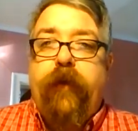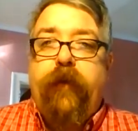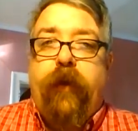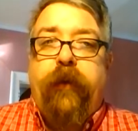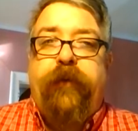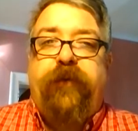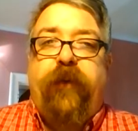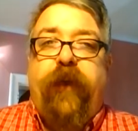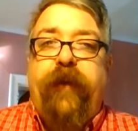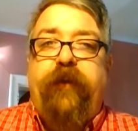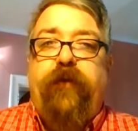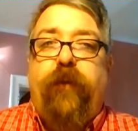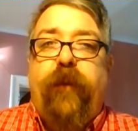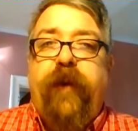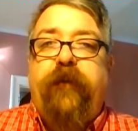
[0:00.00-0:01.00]
On slide
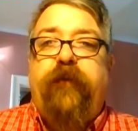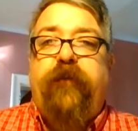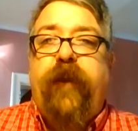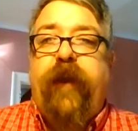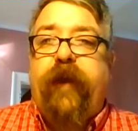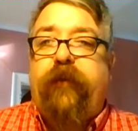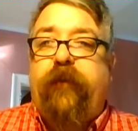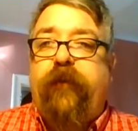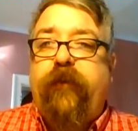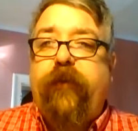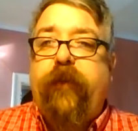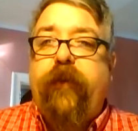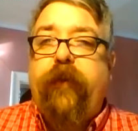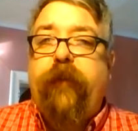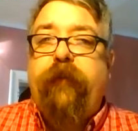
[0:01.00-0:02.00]
26,
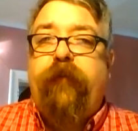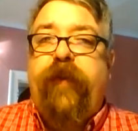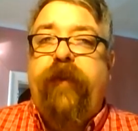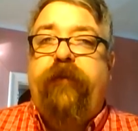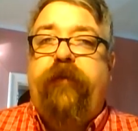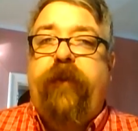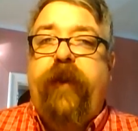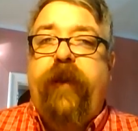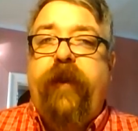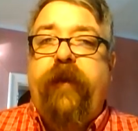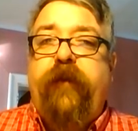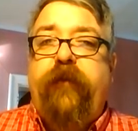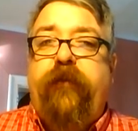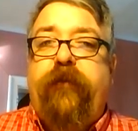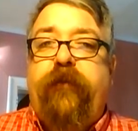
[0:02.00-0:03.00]
this
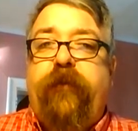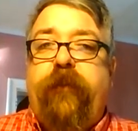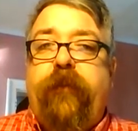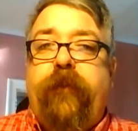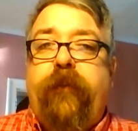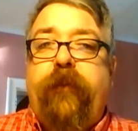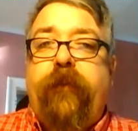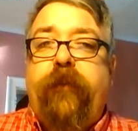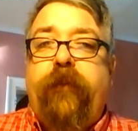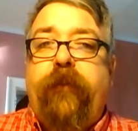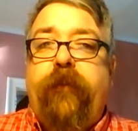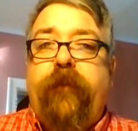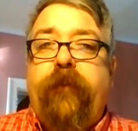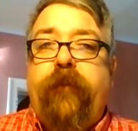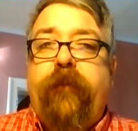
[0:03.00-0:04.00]
is
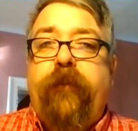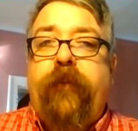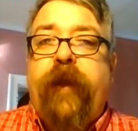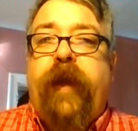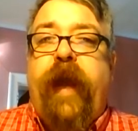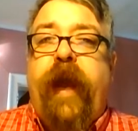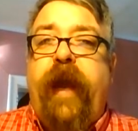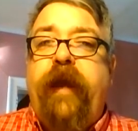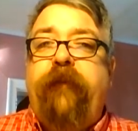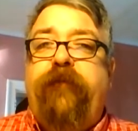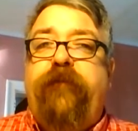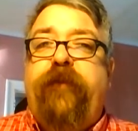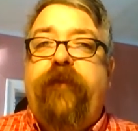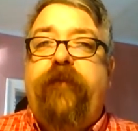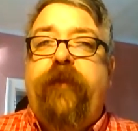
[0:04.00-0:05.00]
the cave
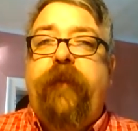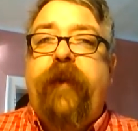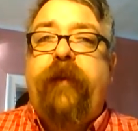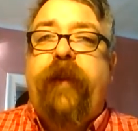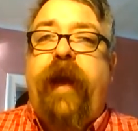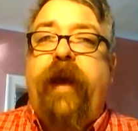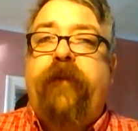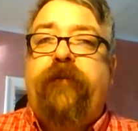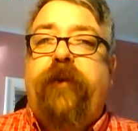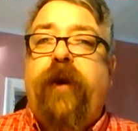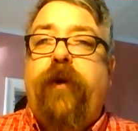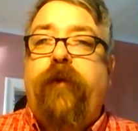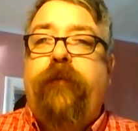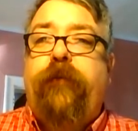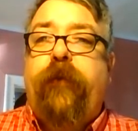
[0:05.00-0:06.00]
system at
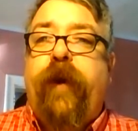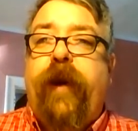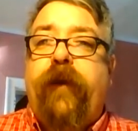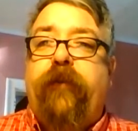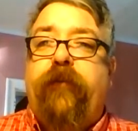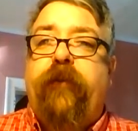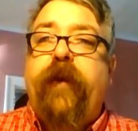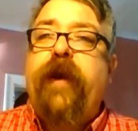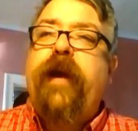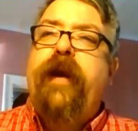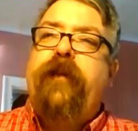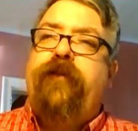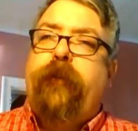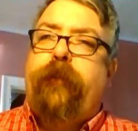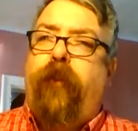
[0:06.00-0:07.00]
Lascaux, France.
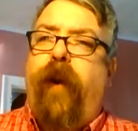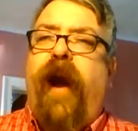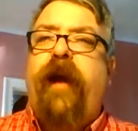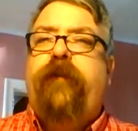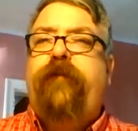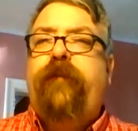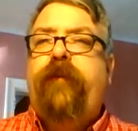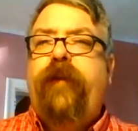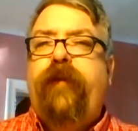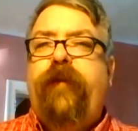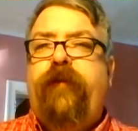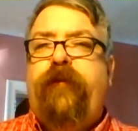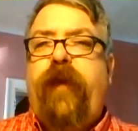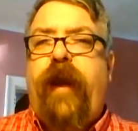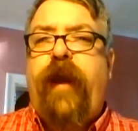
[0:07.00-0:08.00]
It's approximately
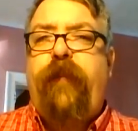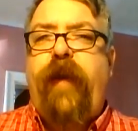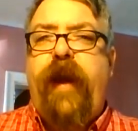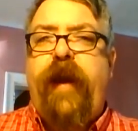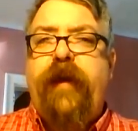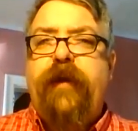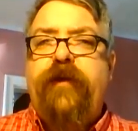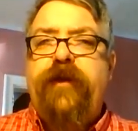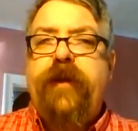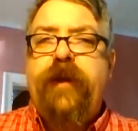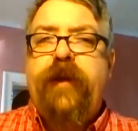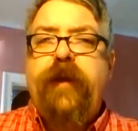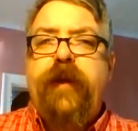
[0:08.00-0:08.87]
the same age.